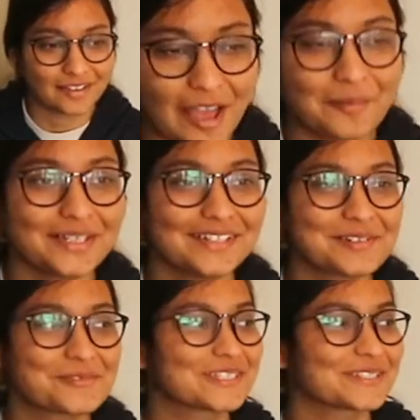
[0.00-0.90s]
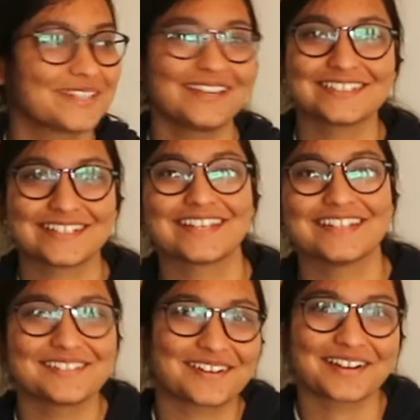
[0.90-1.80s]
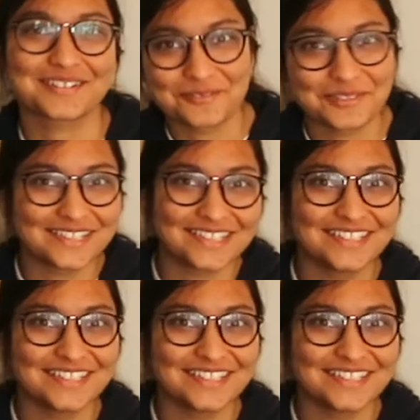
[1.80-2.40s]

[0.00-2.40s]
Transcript: I mean, it was so nice like interacting with